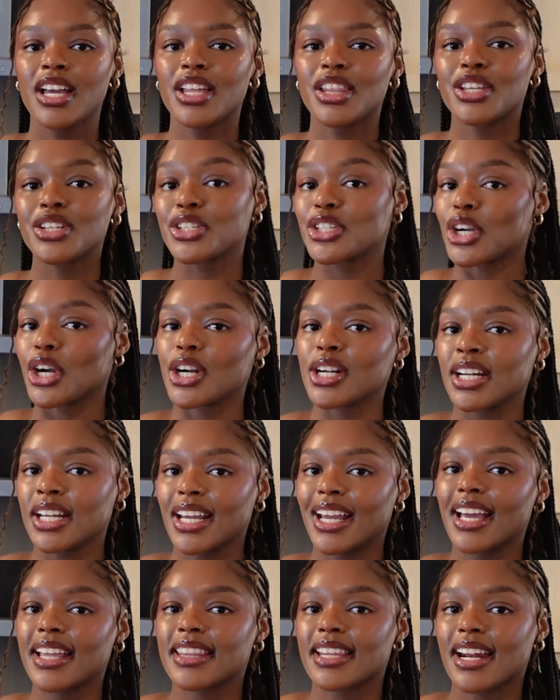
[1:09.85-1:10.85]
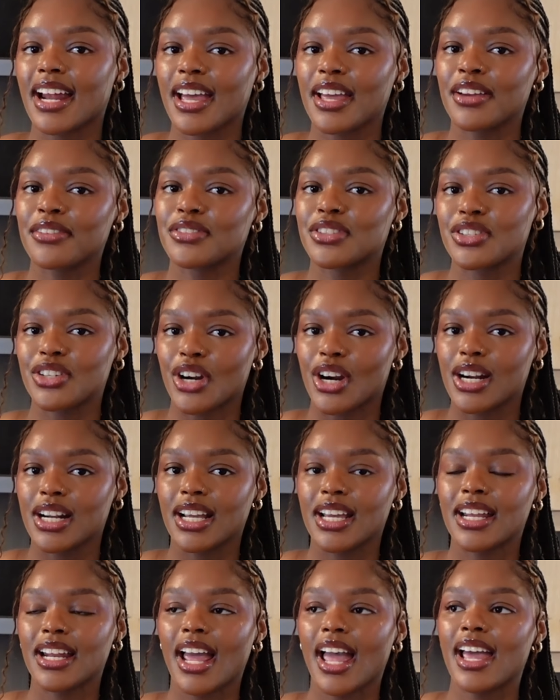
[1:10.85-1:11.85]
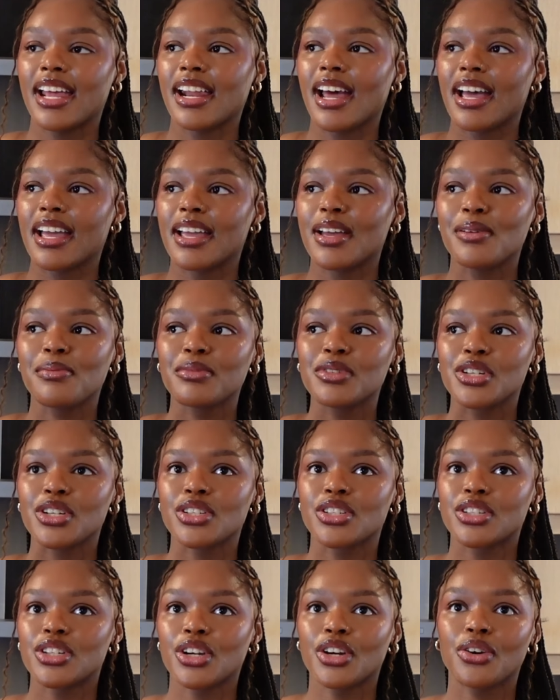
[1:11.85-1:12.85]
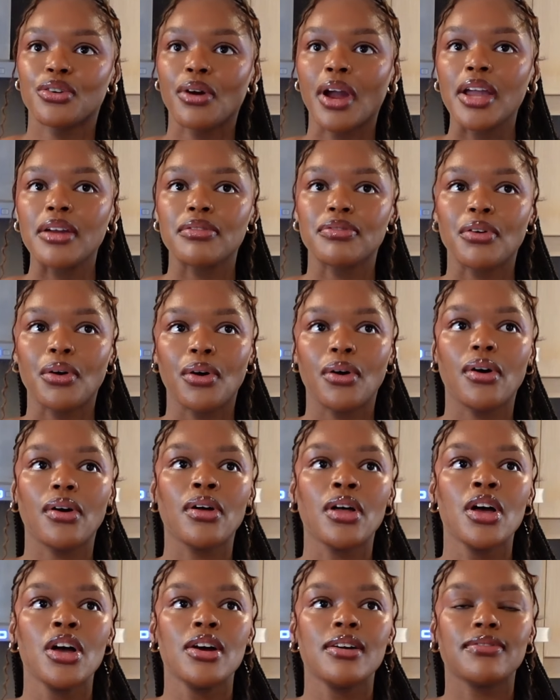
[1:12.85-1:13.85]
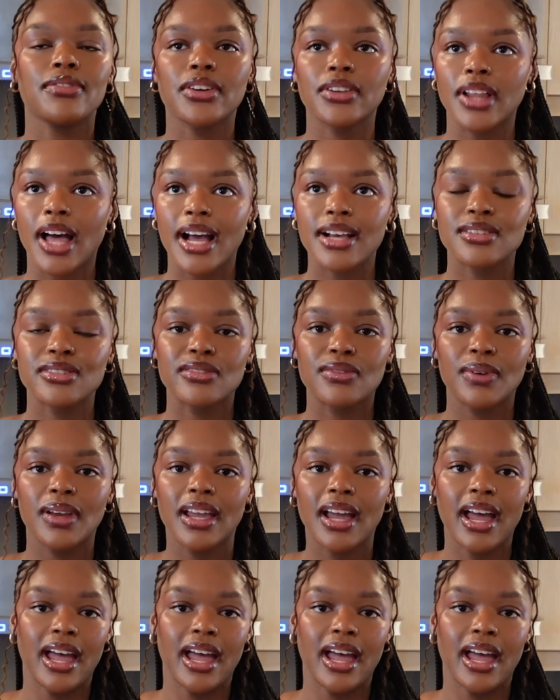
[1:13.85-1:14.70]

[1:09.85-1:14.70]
the journey that I have started, and I am just grateful for last week.